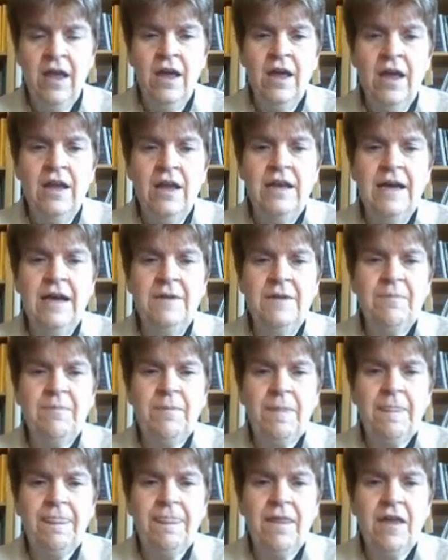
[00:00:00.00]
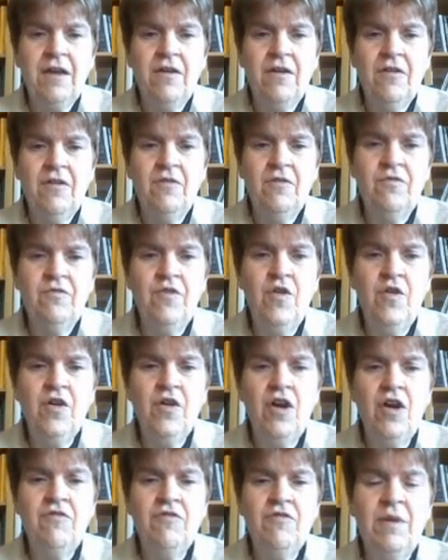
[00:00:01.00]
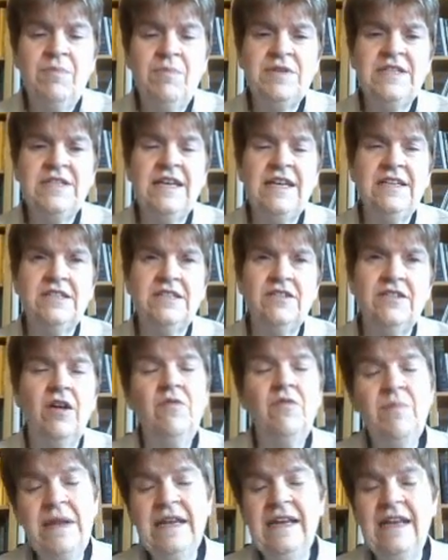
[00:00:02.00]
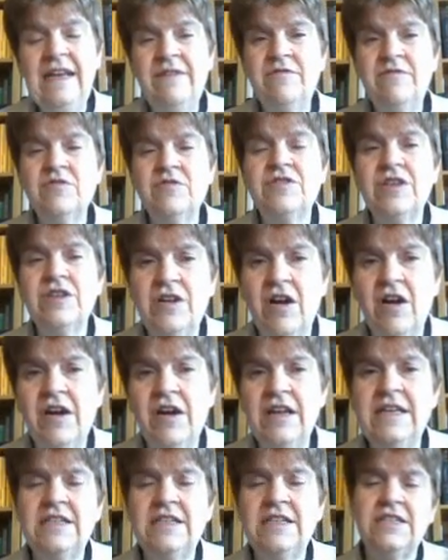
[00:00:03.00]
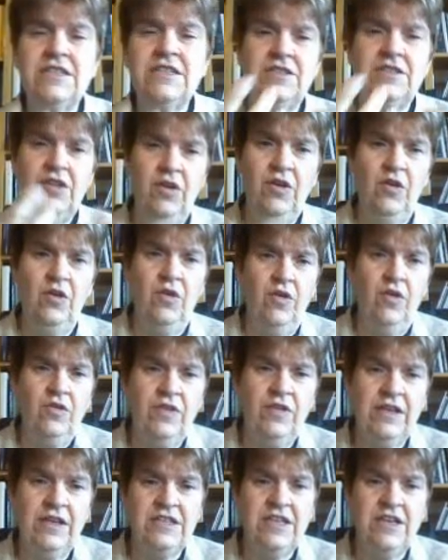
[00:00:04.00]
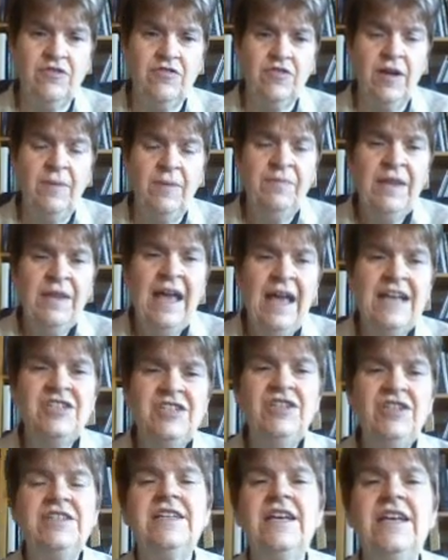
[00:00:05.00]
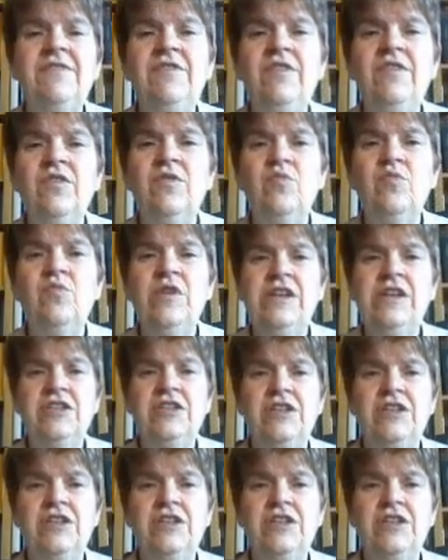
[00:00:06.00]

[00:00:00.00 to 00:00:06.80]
Now, Virgo represents on many levels the goddess, the earth, etc. And she's giving the wheat sheaf.